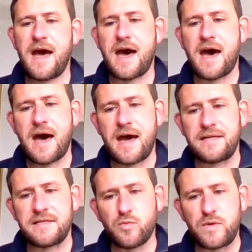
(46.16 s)

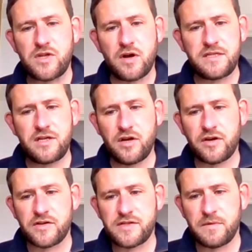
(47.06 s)
And we started to look
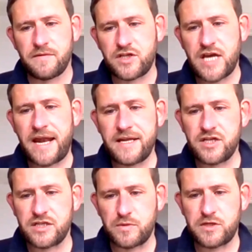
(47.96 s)
at some of the
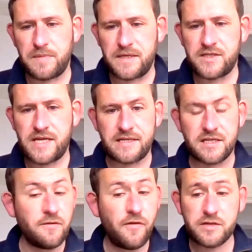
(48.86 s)
challenges which had been set,
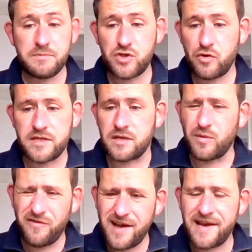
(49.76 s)
and the vast majority of them
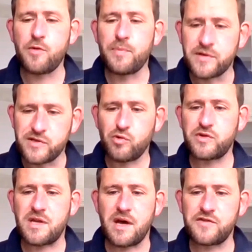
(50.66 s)
were fairly open
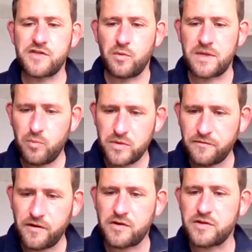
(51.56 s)
source stuff, so we didn't want to
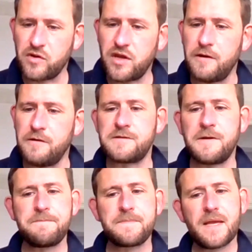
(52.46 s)
focus on those.
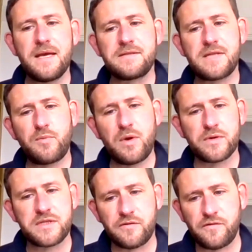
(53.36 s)
Instead, we
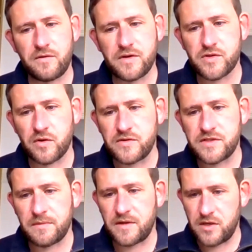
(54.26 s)
wanted to focus on
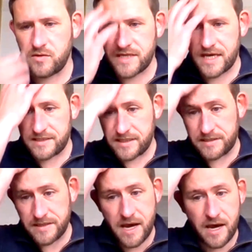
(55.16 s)
some of the use
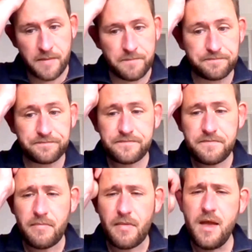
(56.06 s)
cases
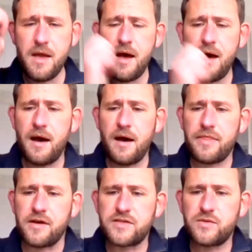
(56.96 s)

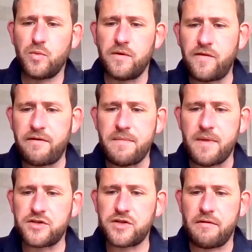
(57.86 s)
that were very
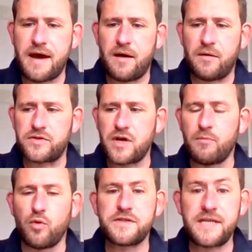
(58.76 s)
much around a
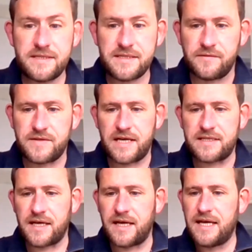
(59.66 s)
more sensitive
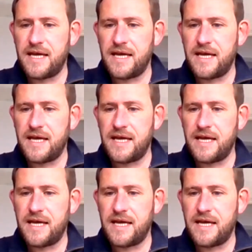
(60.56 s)
data.